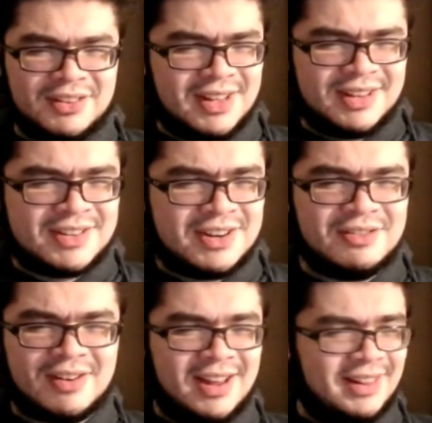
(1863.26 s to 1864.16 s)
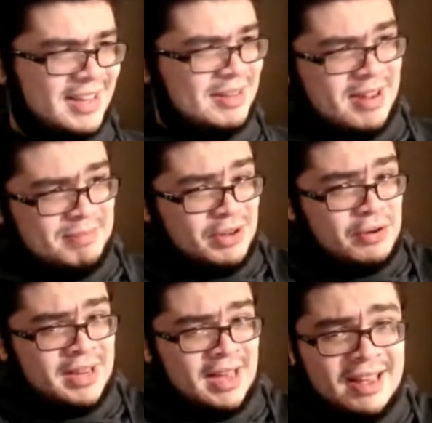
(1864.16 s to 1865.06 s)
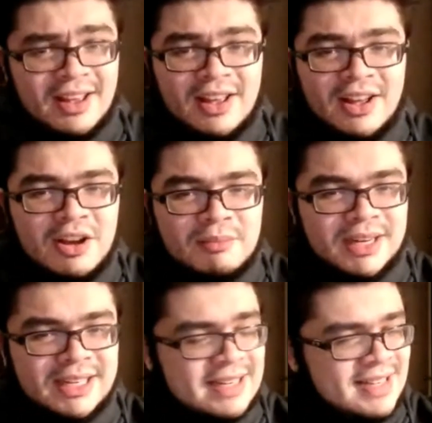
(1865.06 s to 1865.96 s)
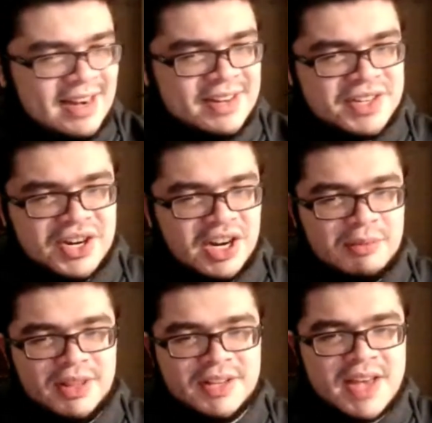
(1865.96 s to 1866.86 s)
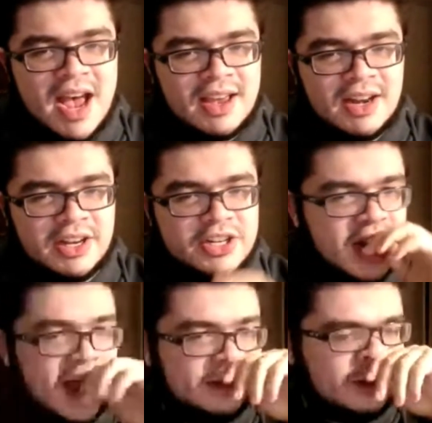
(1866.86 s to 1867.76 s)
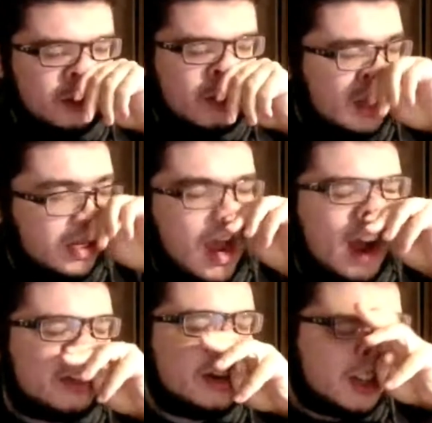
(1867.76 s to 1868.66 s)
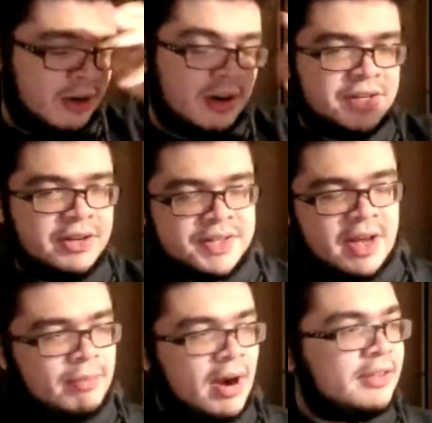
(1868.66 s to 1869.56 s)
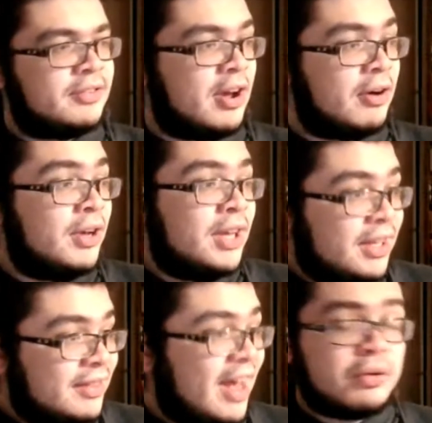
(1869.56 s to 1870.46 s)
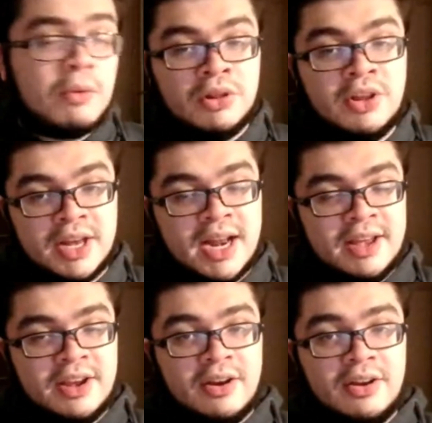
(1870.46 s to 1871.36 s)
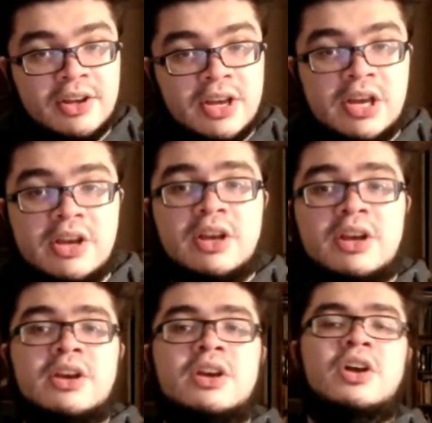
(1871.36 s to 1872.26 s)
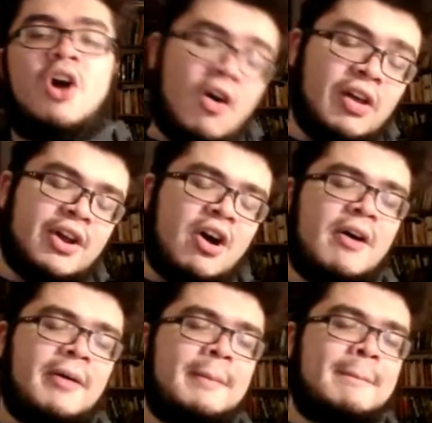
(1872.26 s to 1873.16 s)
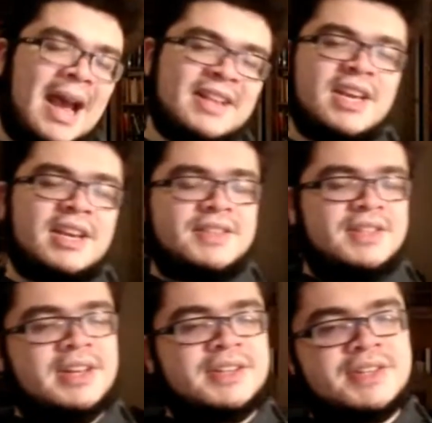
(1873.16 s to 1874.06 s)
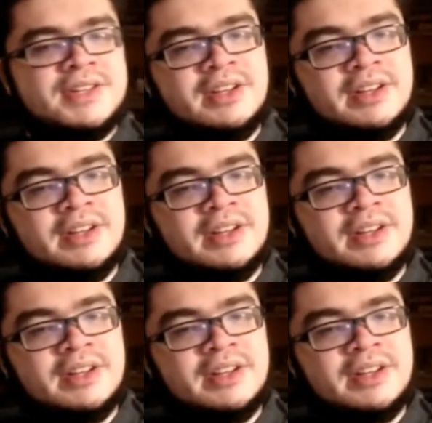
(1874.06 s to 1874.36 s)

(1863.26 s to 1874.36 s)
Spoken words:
the next year, right? Like, he might be okay, but he's not necessarily going to be this guy getting a giant deal after his current deal's up, right? So that's what we're looking at here. All in all, my take is this.